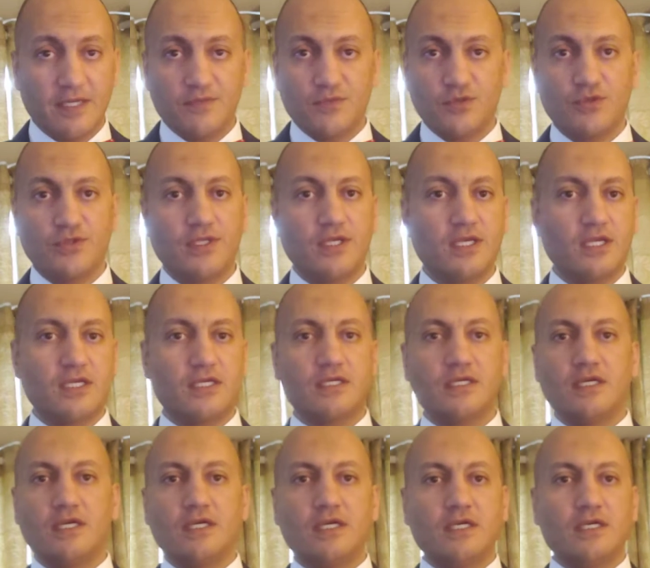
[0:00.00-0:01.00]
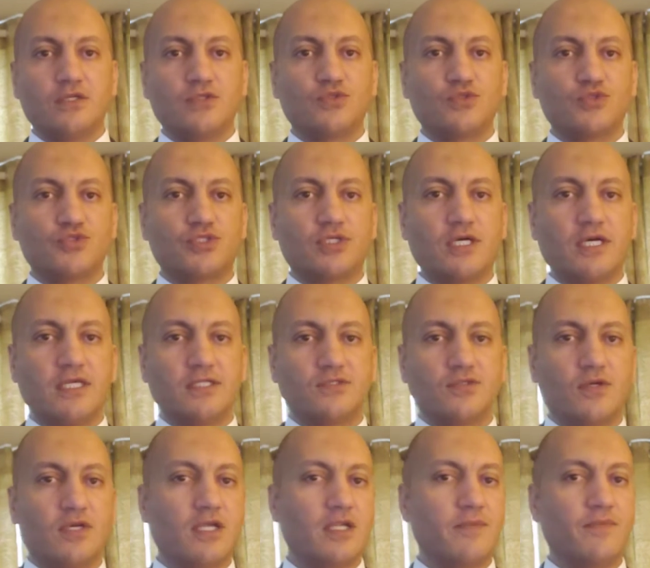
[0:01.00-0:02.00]
I'm not here to try
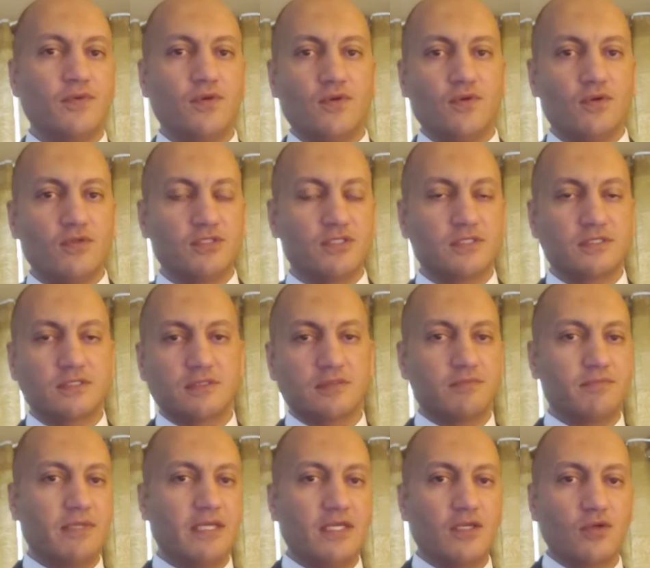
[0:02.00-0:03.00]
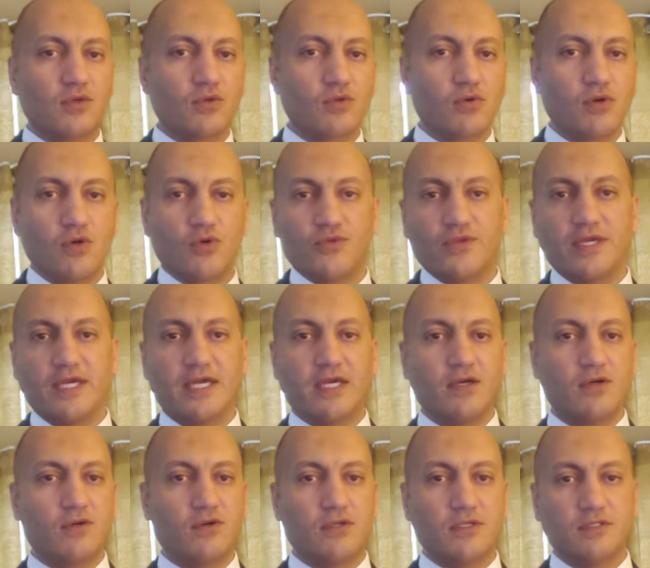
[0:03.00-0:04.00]
to help you just make your
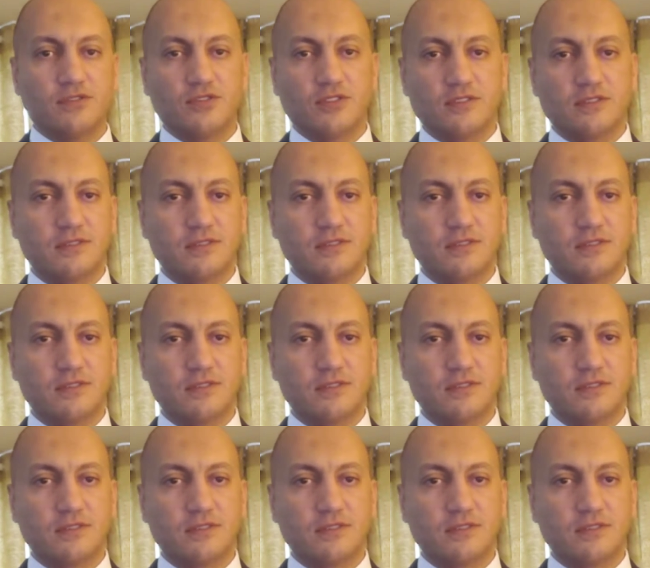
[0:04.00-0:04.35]
quota or